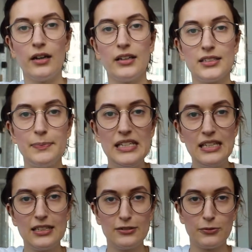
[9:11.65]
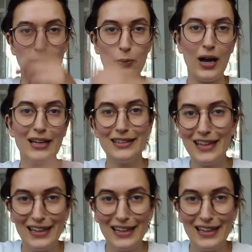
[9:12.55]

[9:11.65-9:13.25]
Speak with a Y at the